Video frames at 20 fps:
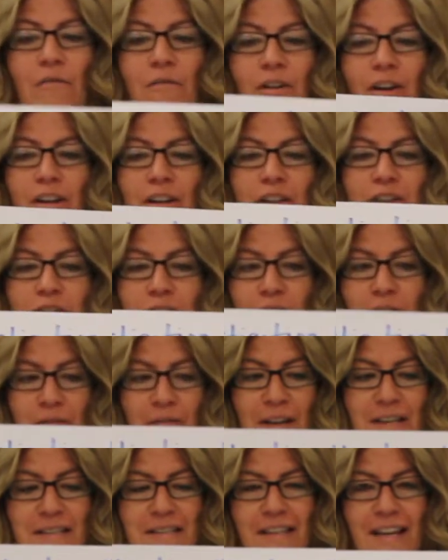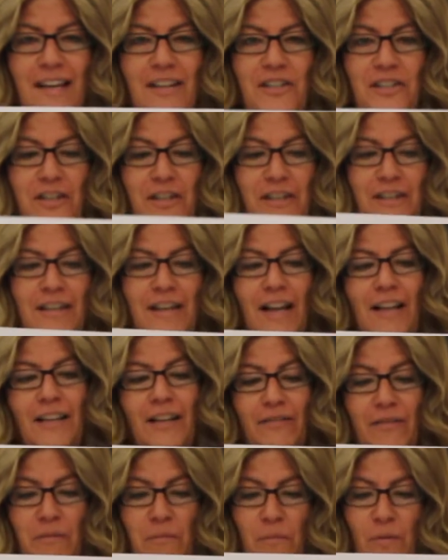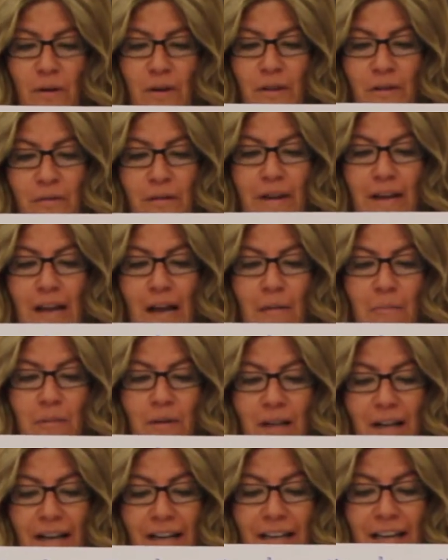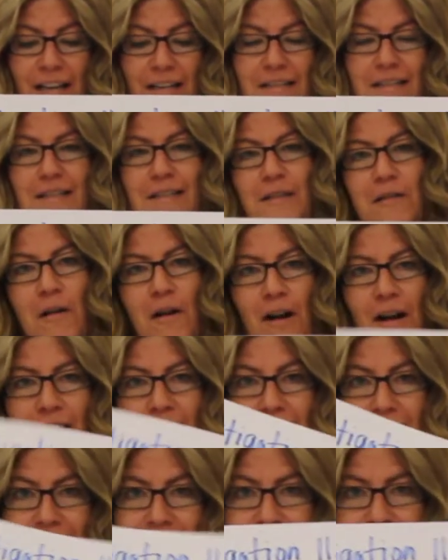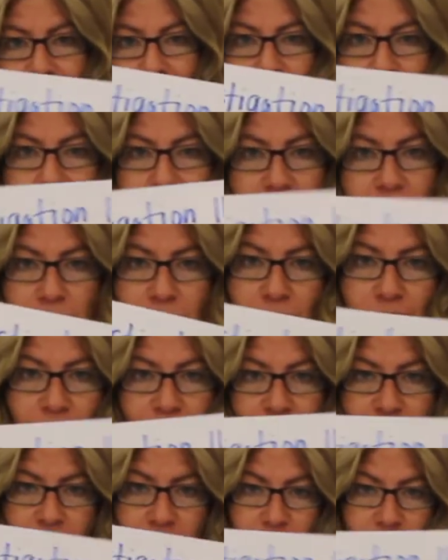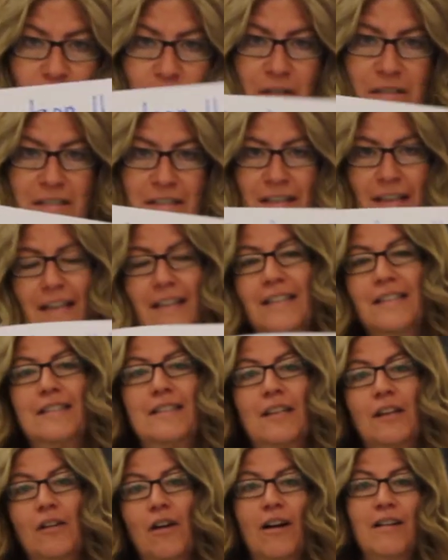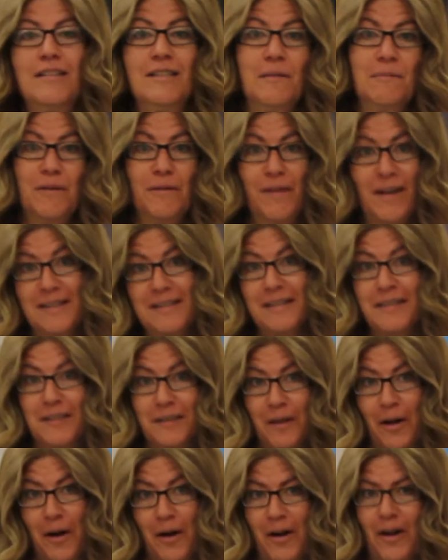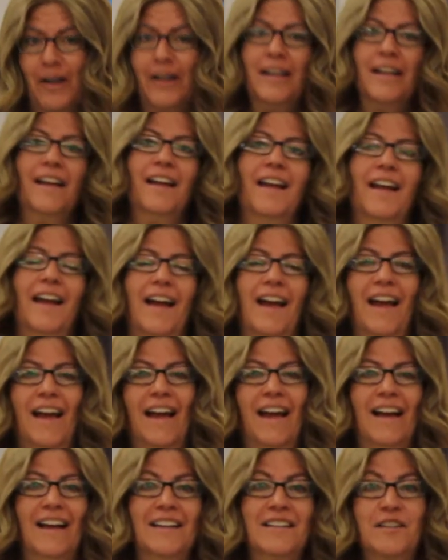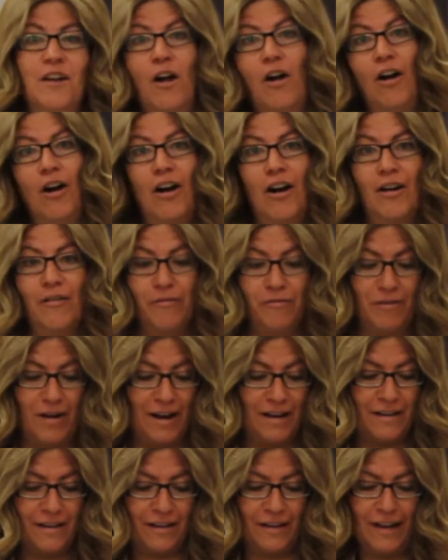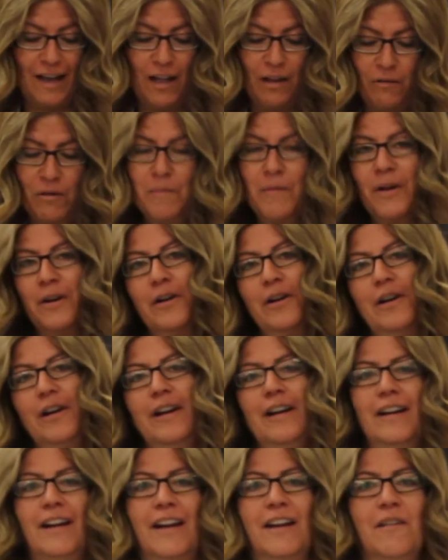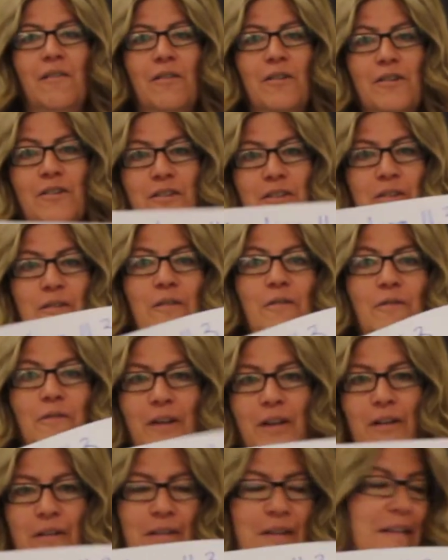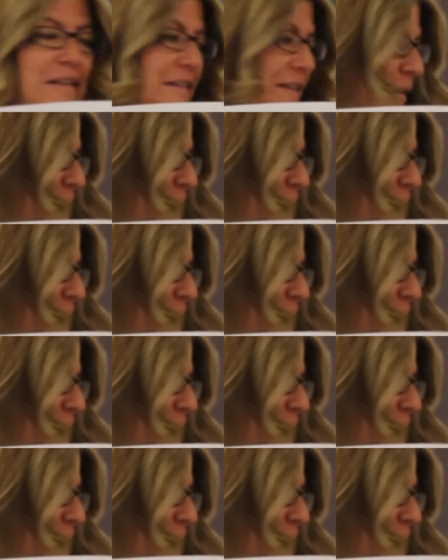we're going to do investigation 11.3, applying Hess's law. And we're going to use this, the concept of Hess's law, and our friend the calorimeter in order to figure things